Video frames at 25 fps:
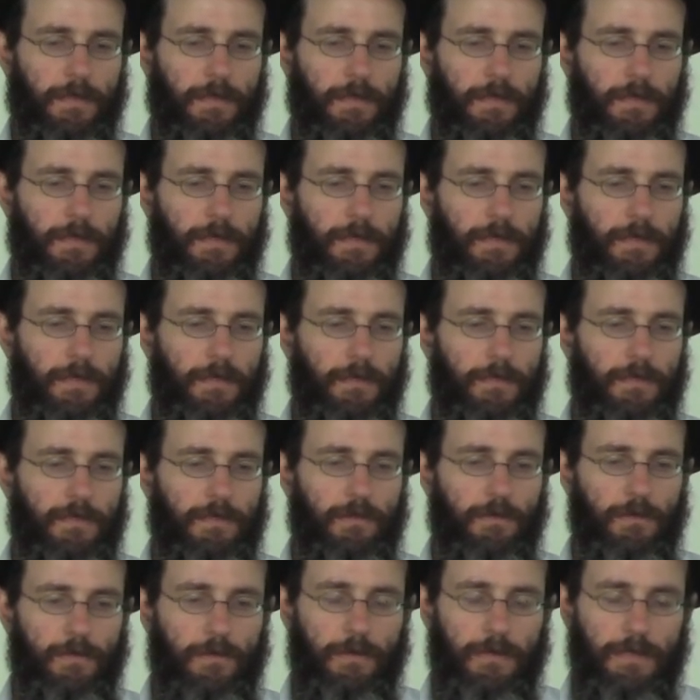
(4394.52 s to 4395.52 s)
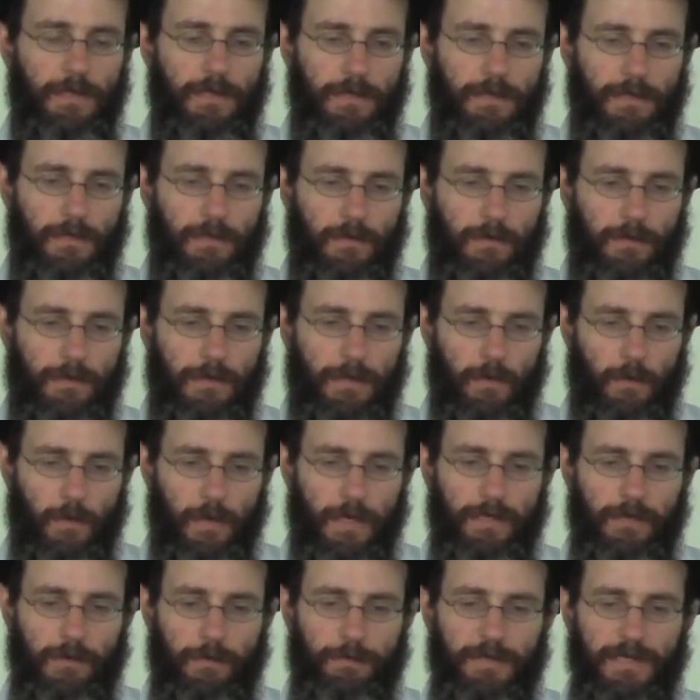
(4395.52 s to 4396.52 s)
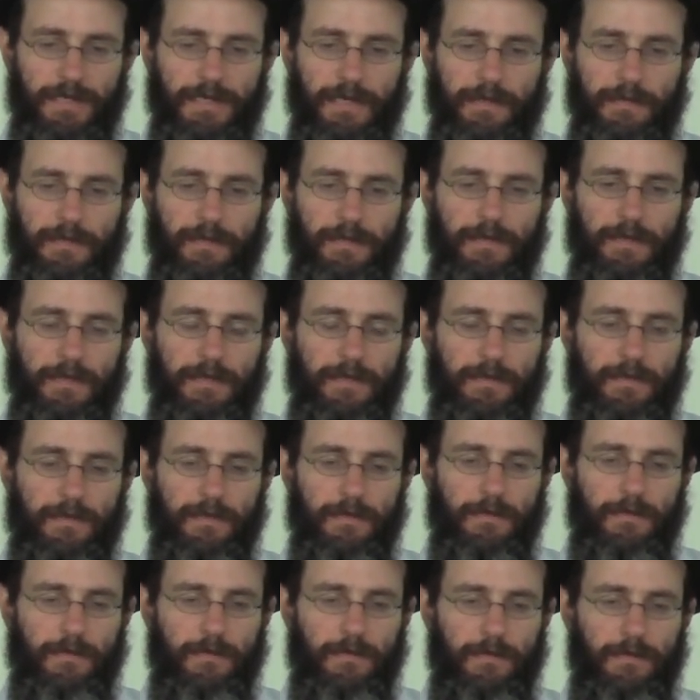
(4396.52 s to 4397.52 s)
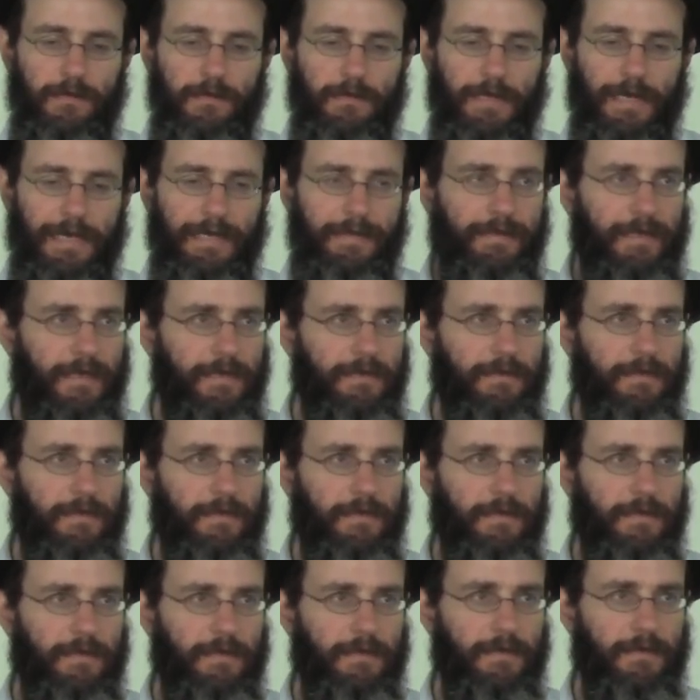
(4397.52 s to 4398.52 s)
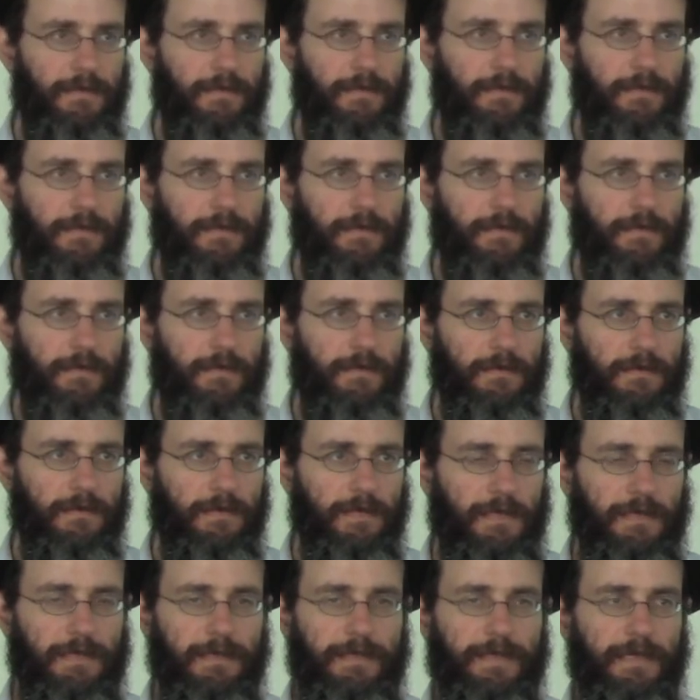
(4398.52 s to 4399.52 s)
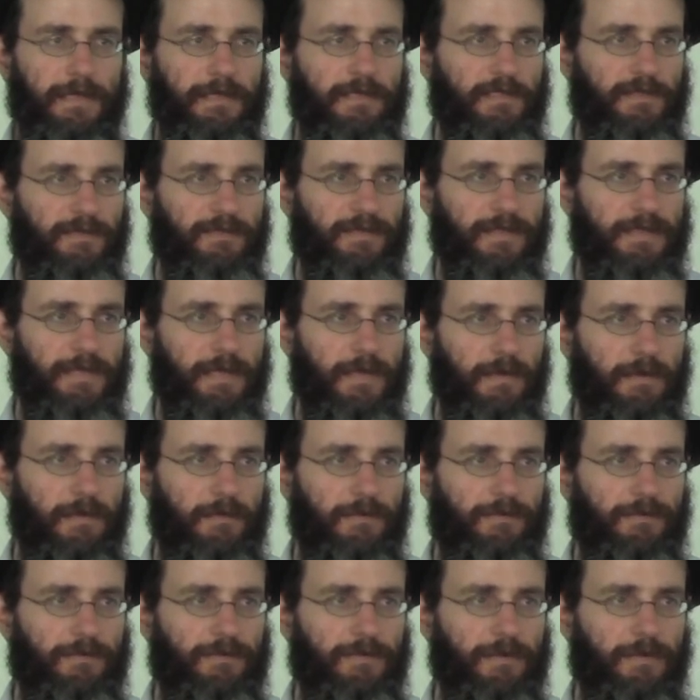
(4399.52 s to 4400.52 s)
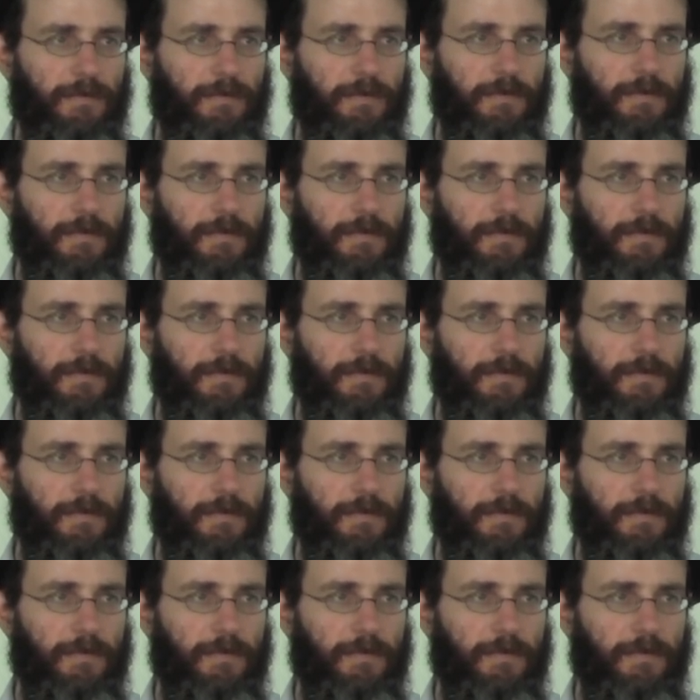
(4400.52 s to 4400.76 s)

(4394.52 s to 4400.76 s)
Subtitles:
the way you presented it, identity and sense of self,